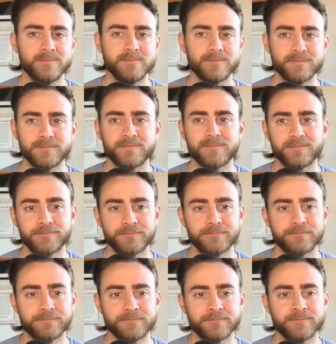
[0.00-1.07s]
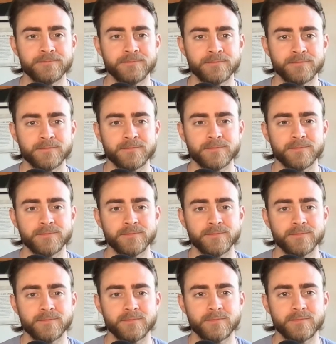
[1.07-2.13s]

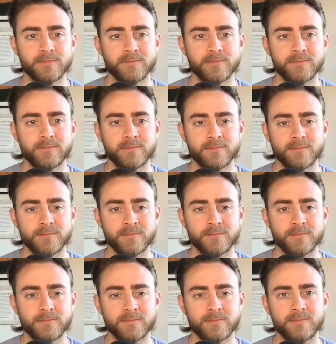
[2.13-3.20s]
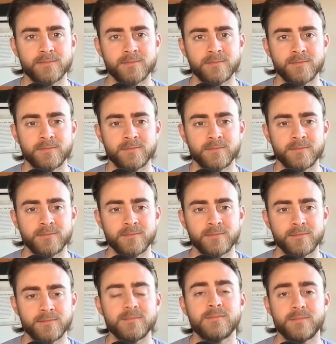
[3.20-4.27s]

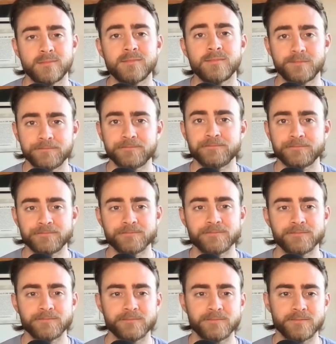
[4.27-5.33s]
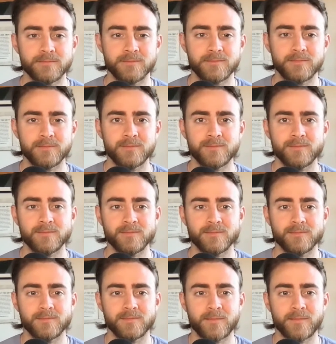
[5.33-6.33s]
This person isn't speaking.